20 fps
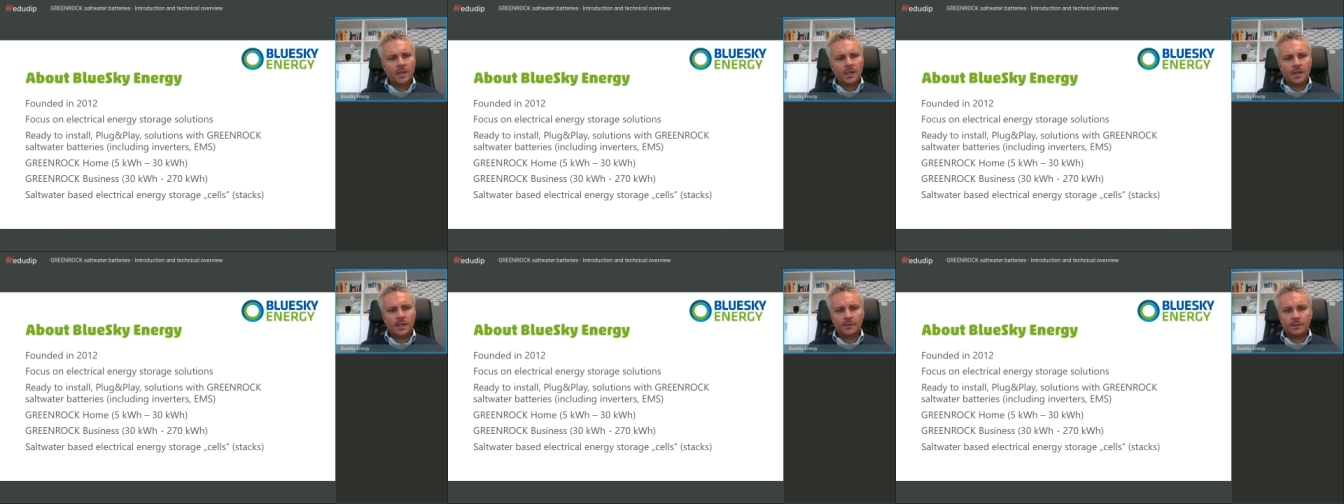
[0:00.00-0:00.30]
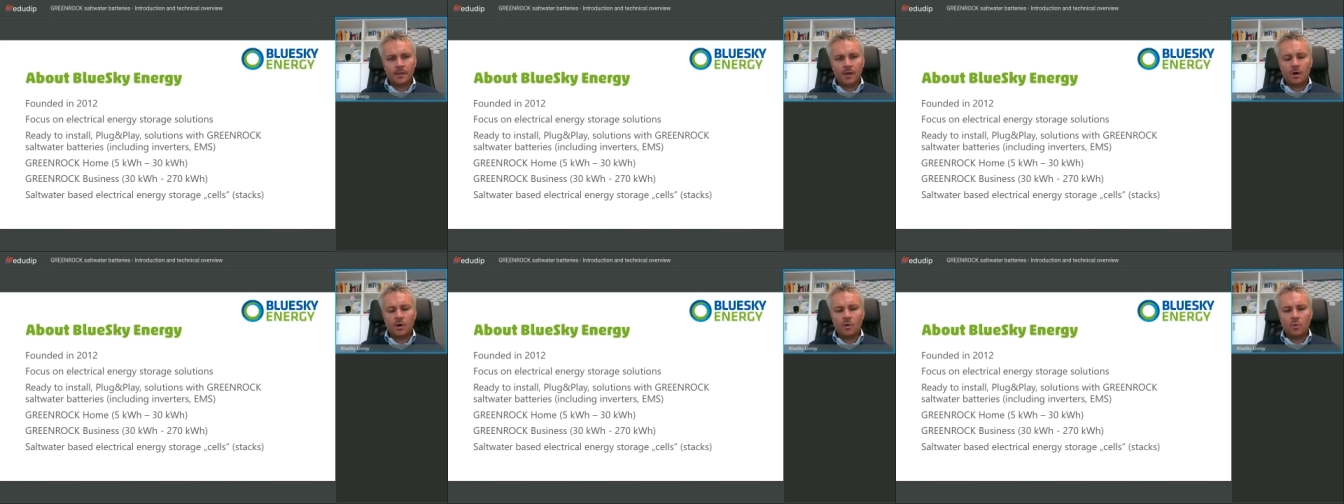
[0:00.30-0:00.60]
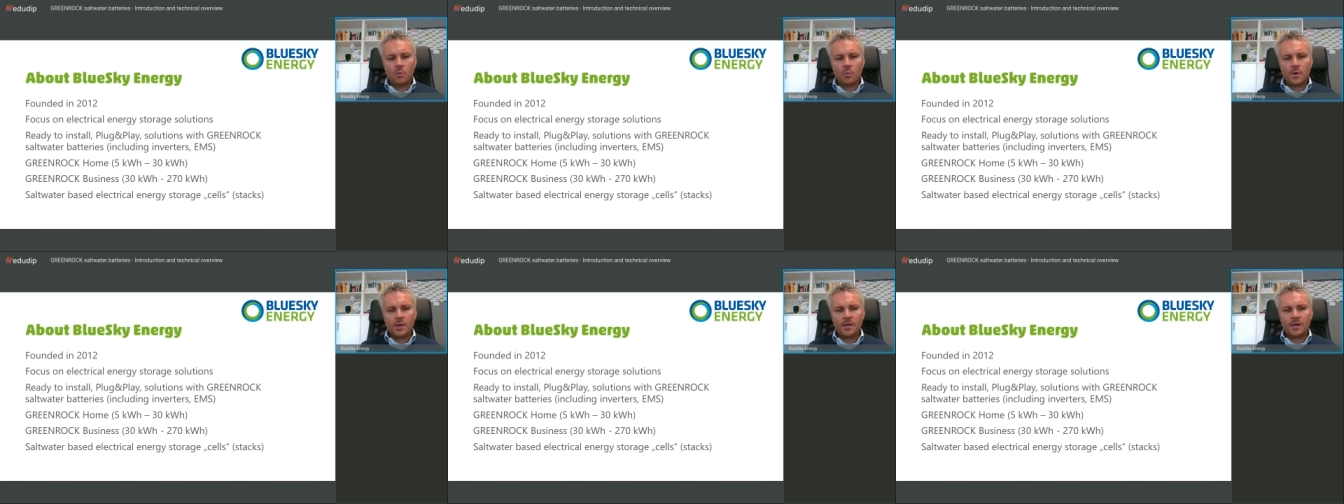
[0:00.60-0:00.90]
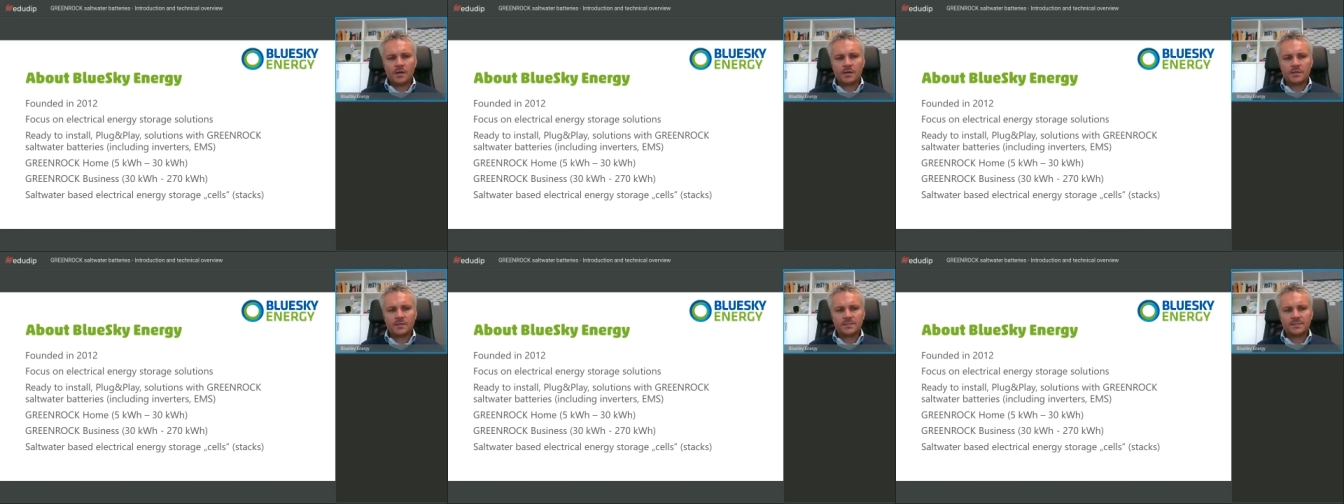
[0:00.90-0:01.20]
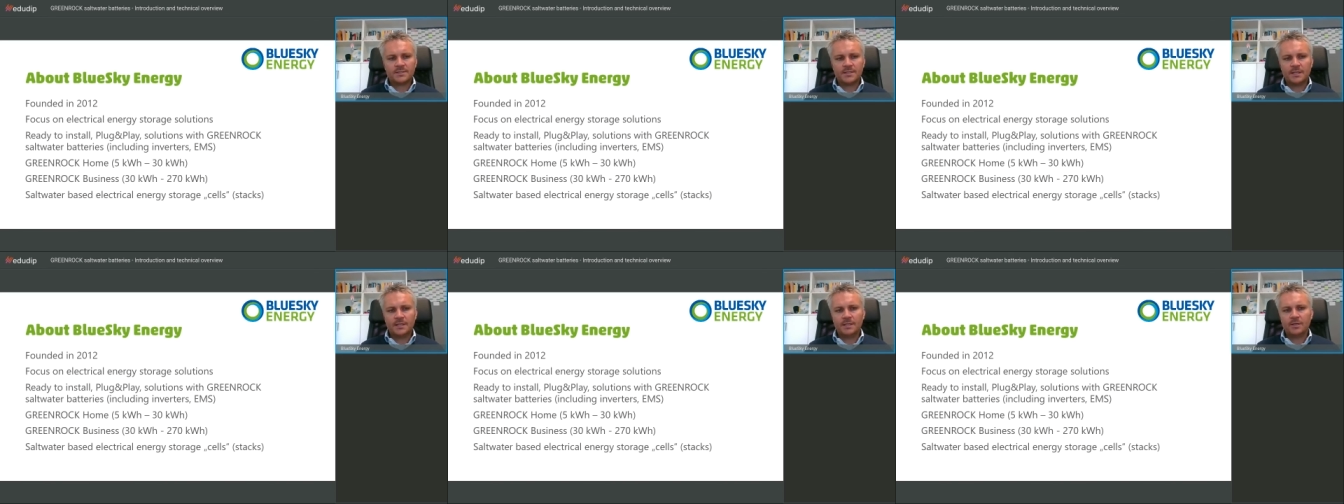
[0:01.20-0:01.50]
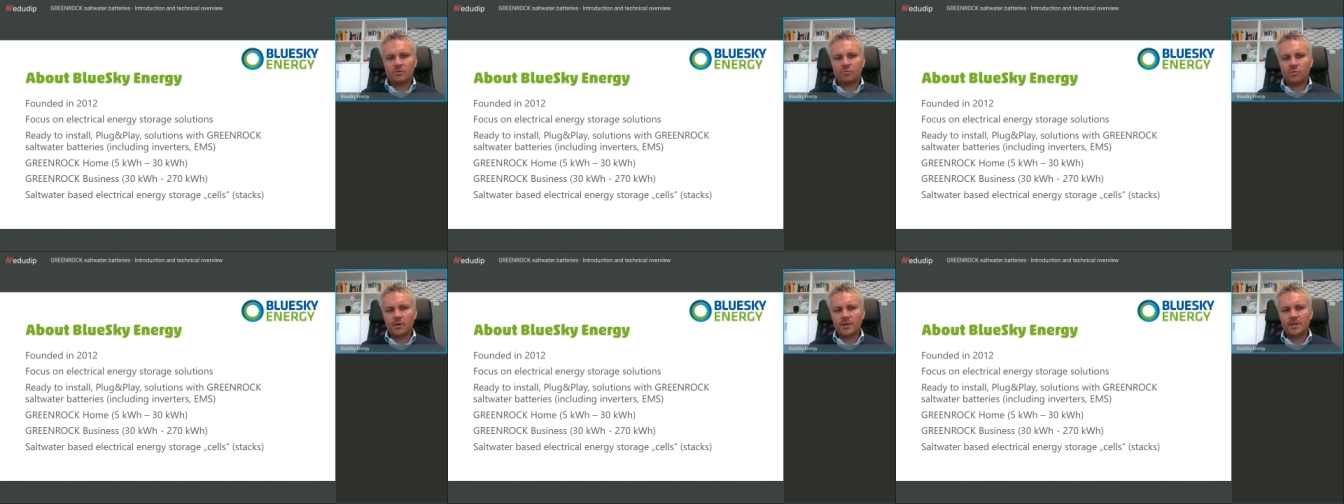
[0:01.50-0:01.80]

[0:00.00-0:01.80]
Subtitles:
to install plug-and-play